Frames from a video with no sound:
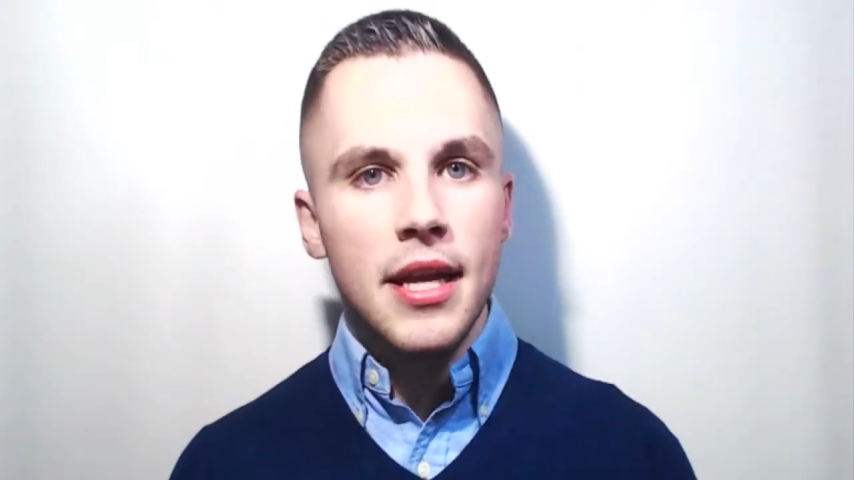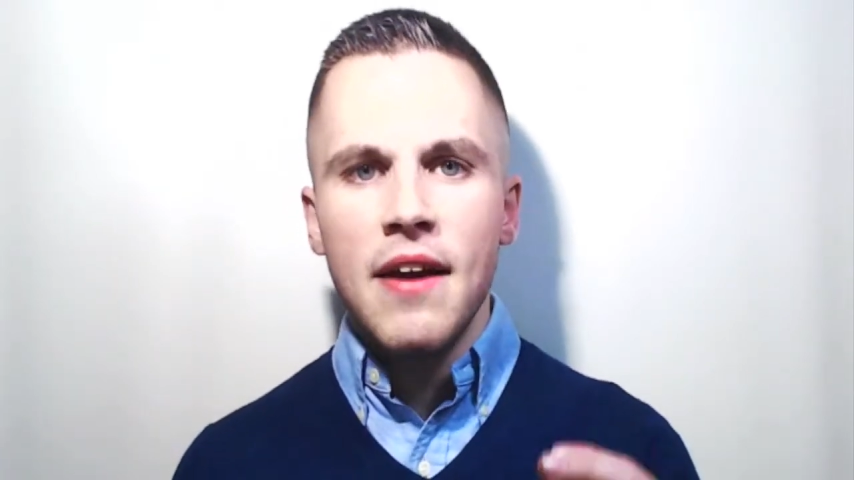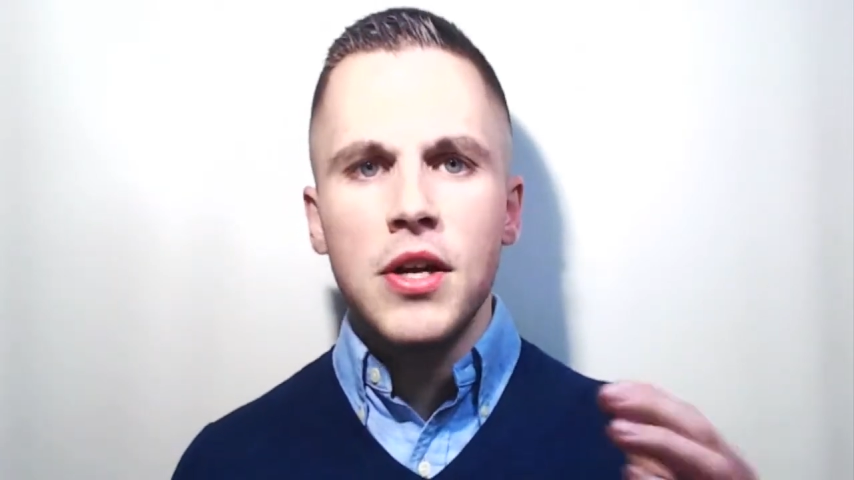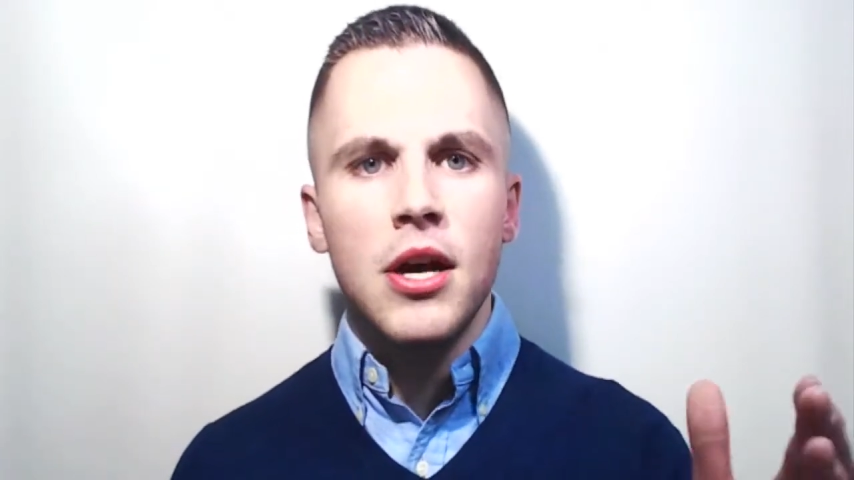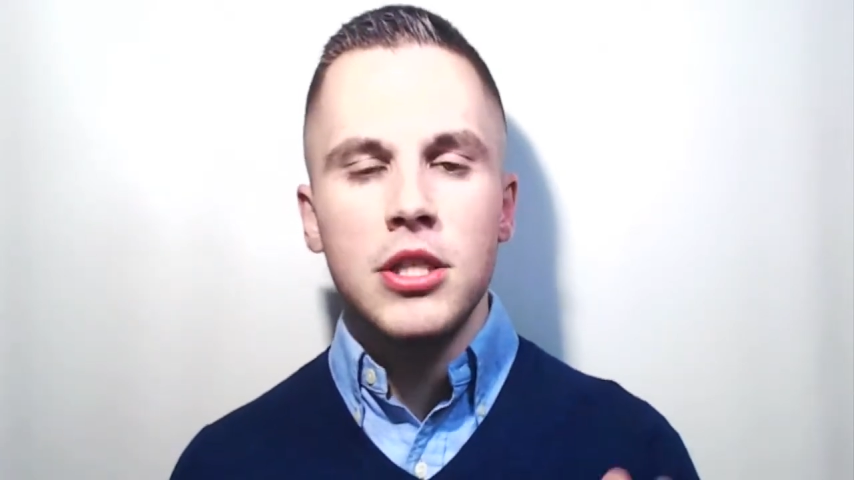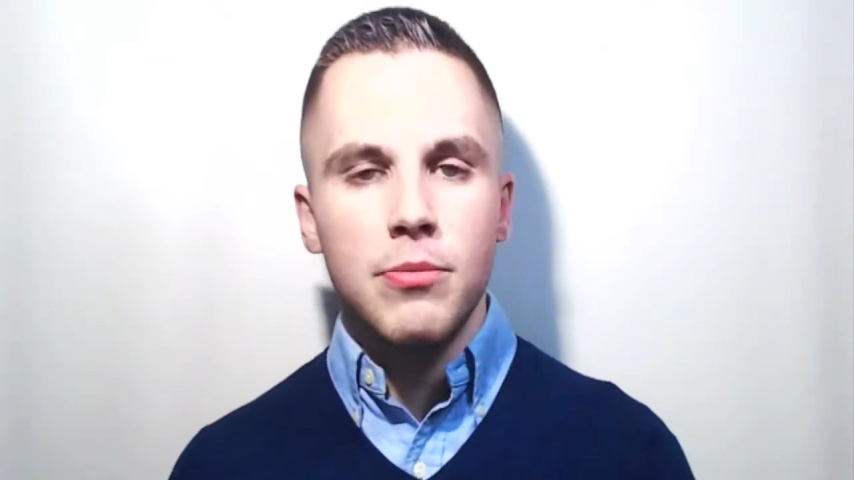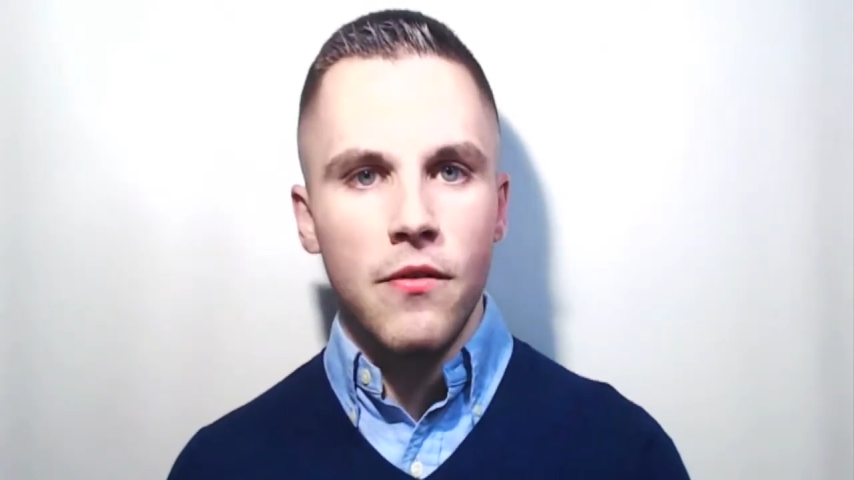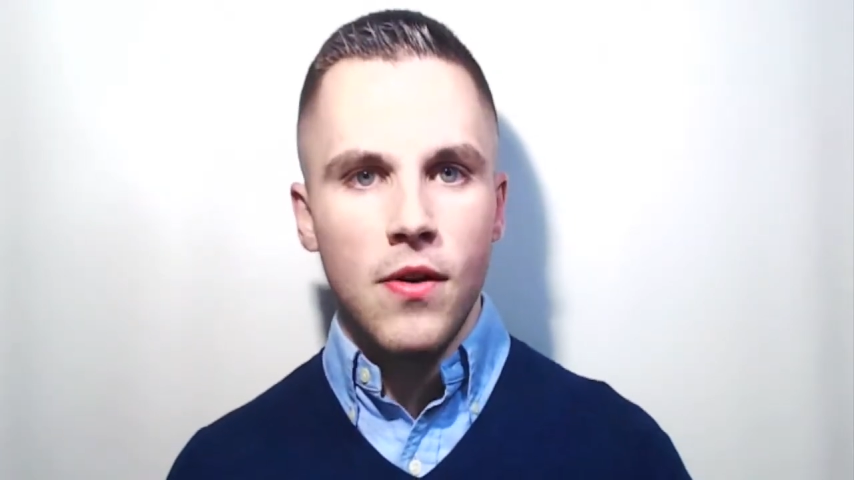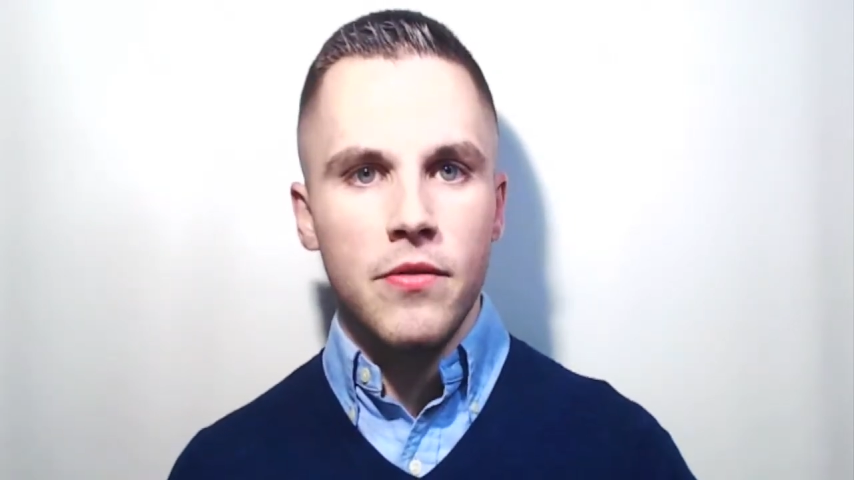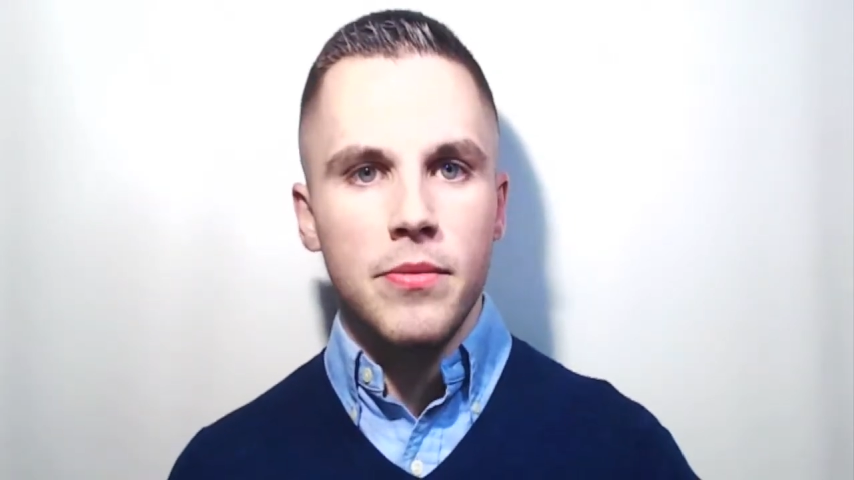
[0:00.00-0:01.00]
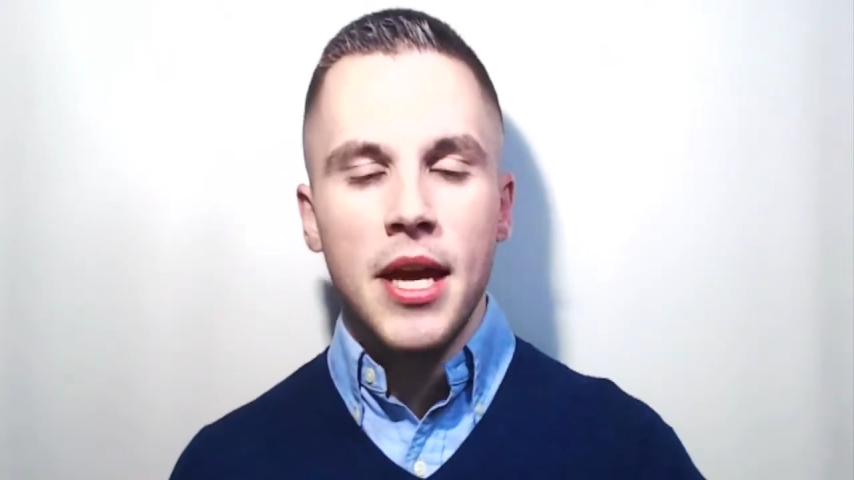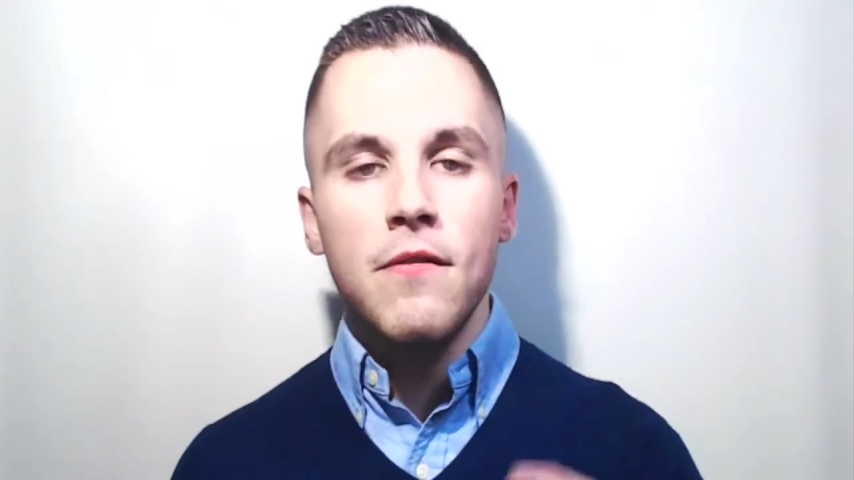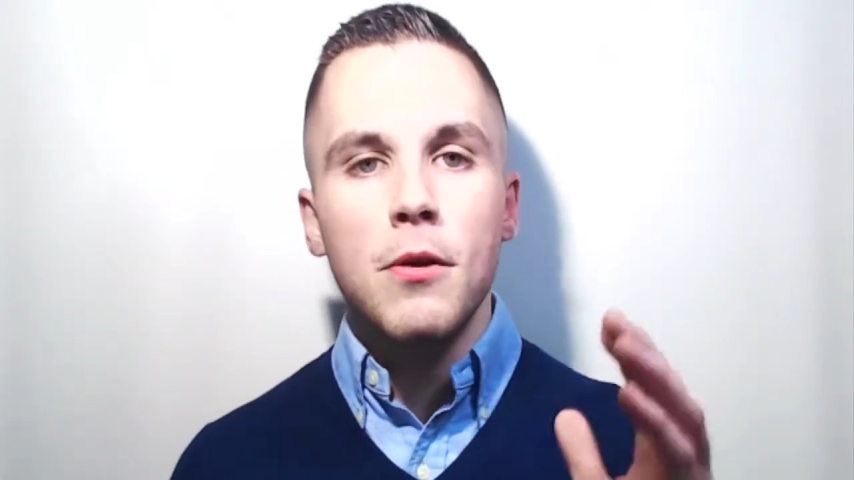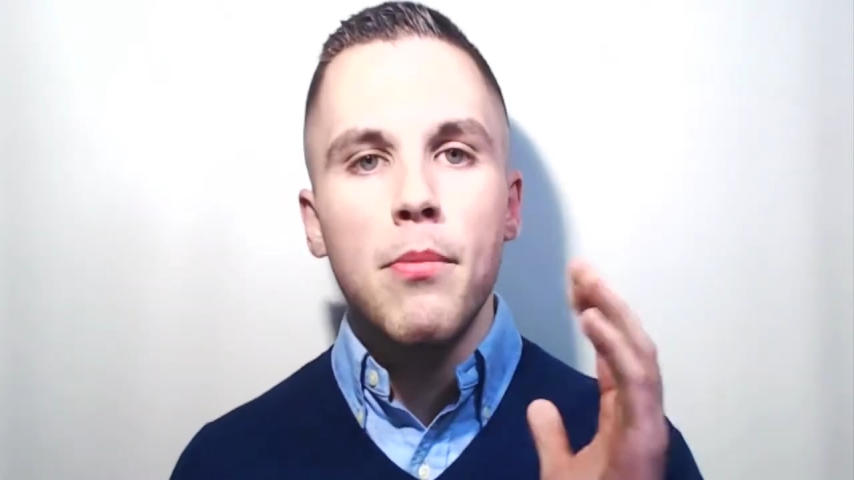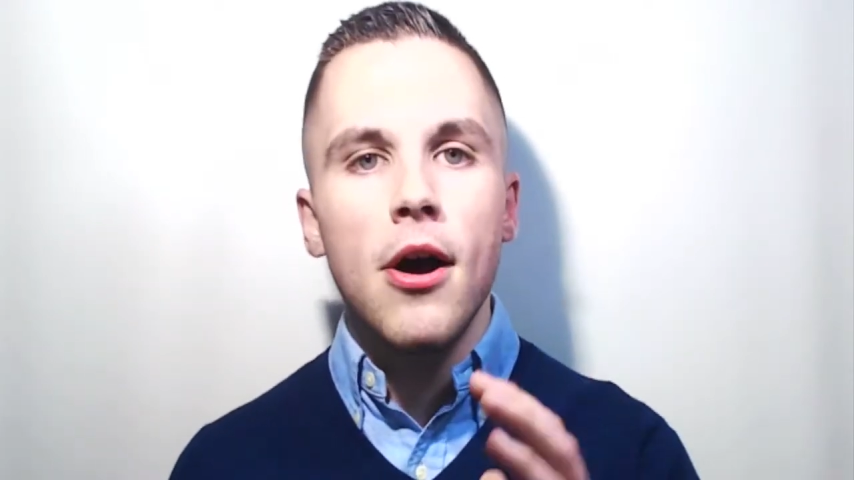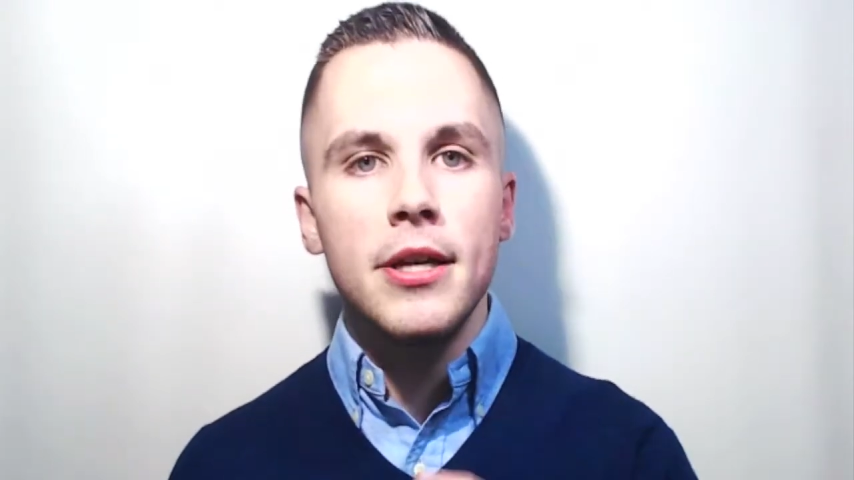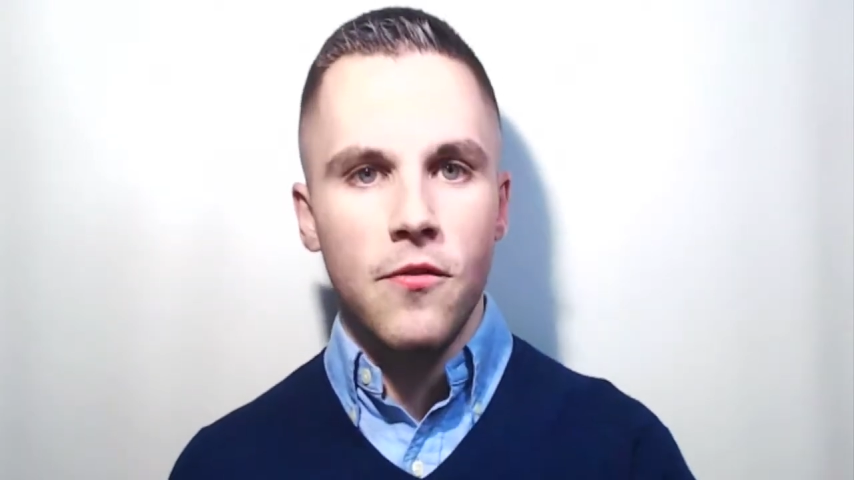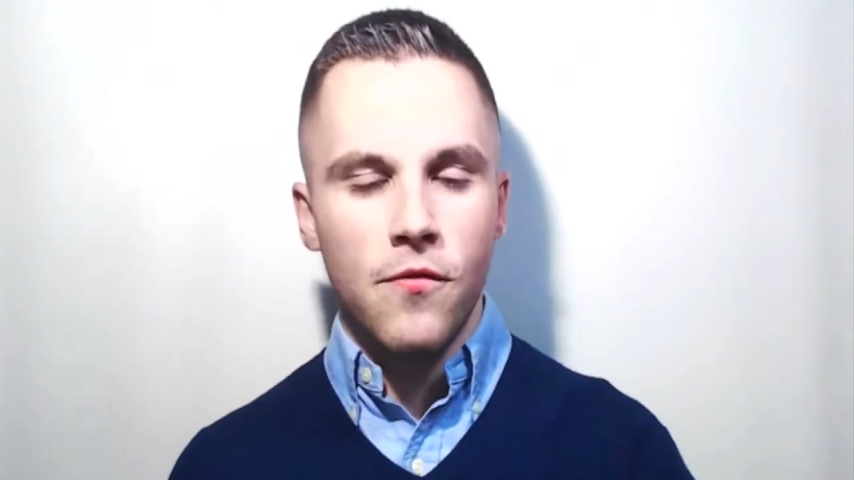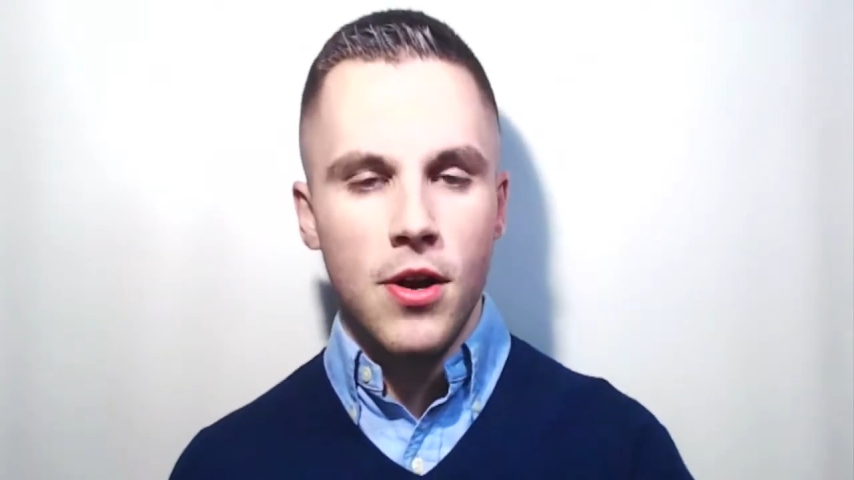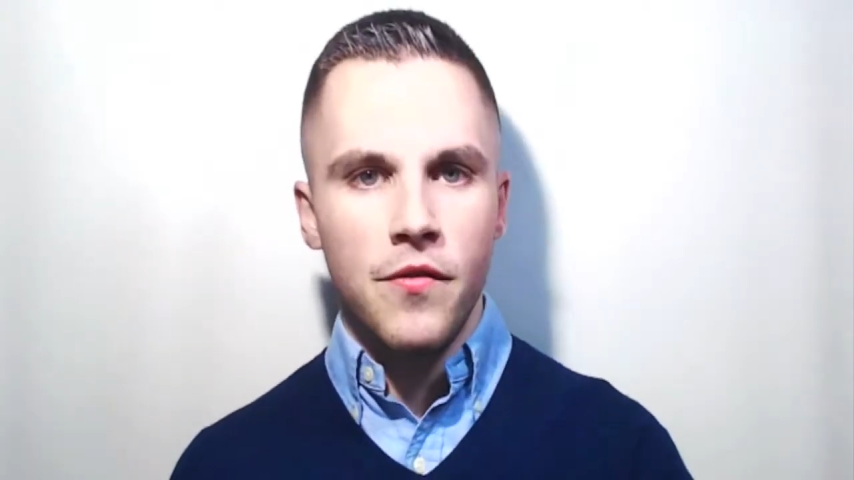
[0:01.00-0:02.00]
They have a customer in front of them, they have their boss in
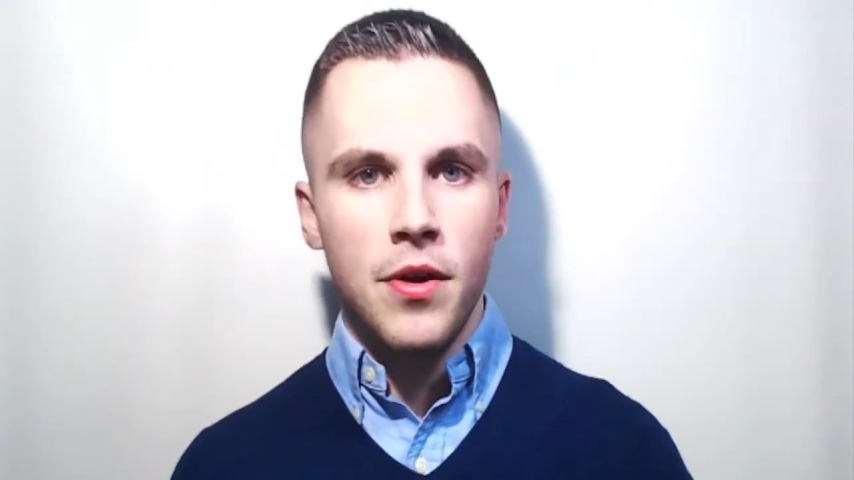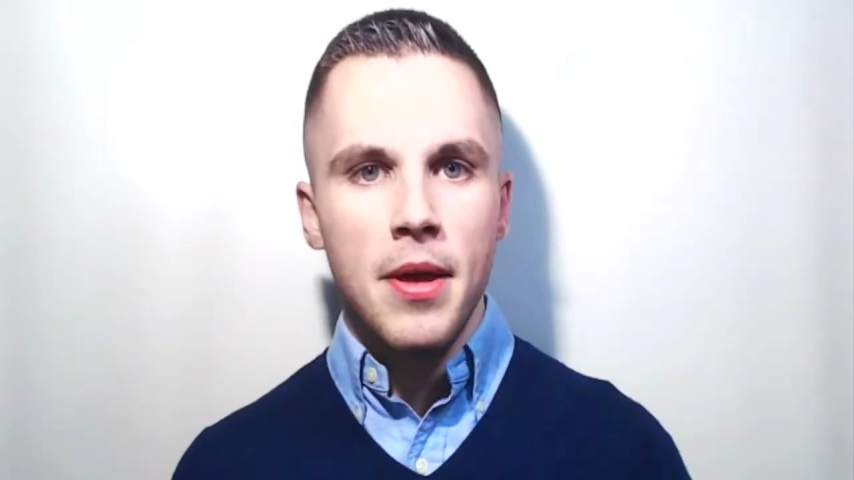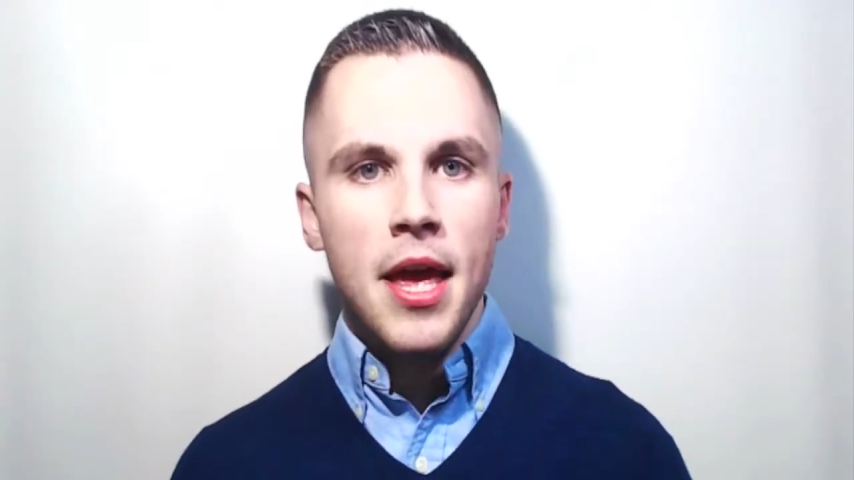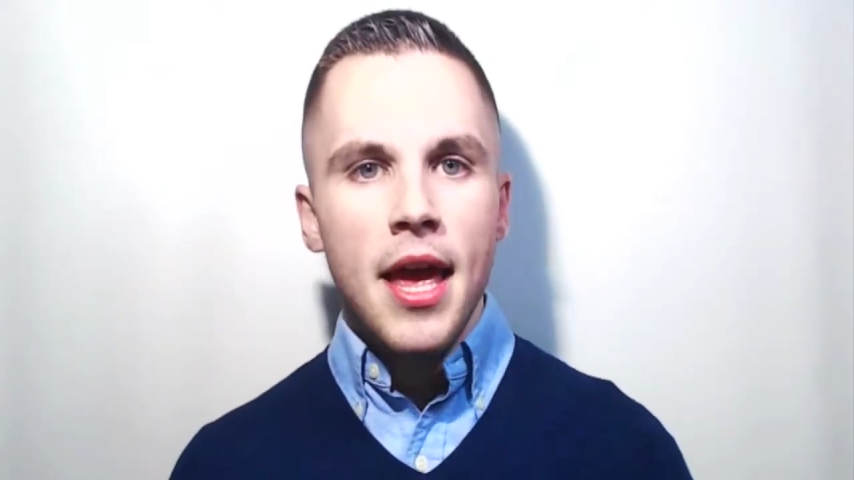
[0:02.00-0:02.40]
front of them,